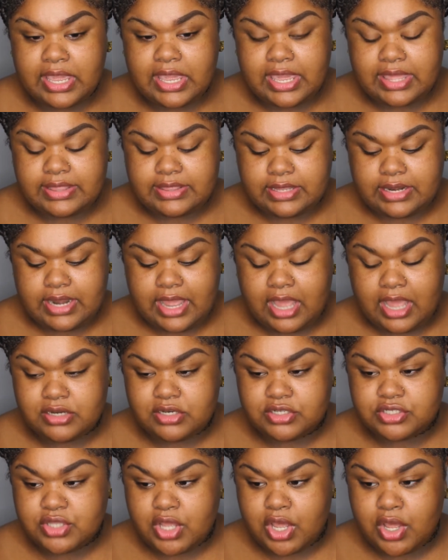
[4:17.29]
and then I'll
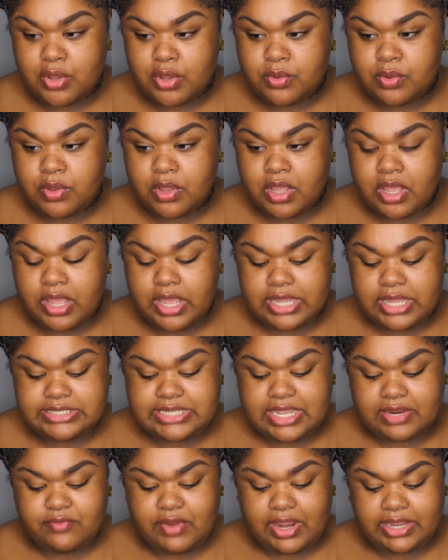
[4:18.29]
just go
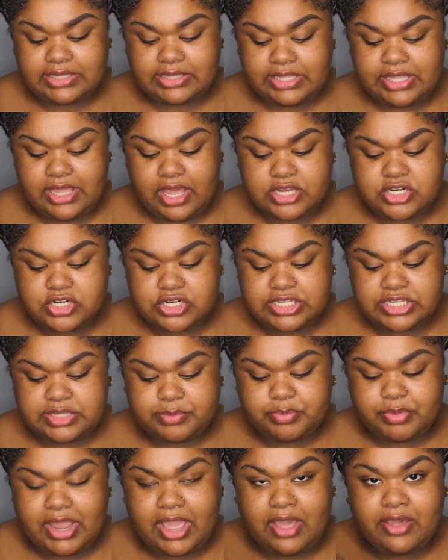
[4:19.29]
directly underneath the
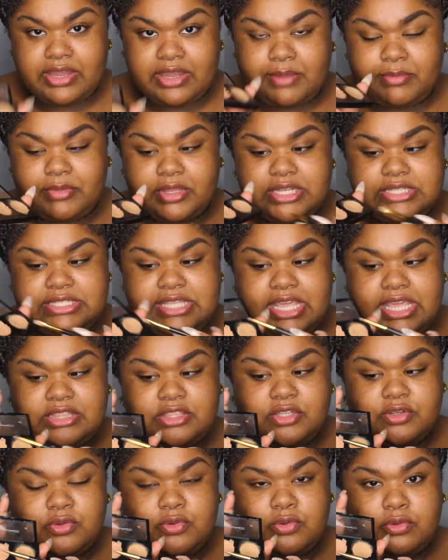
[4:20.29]
brow, and I'm going to take
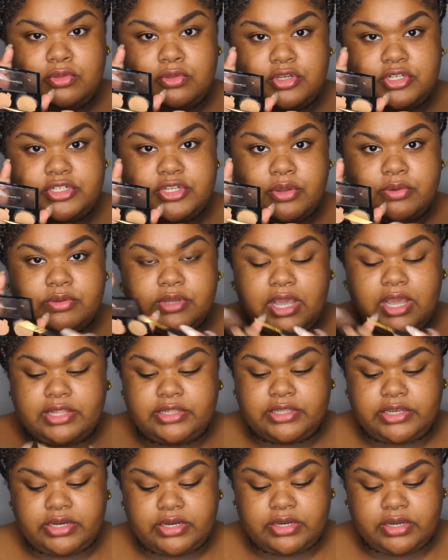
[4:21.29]
the cooler tone
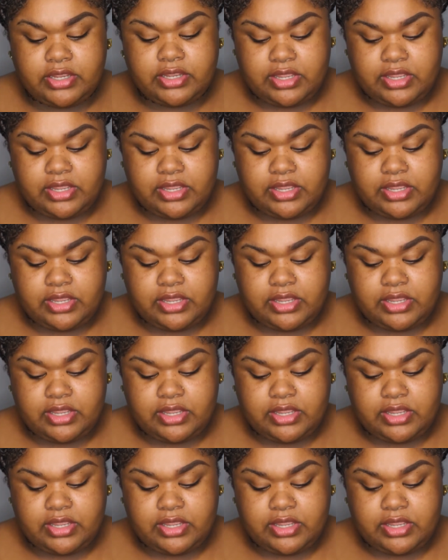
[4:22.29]
color,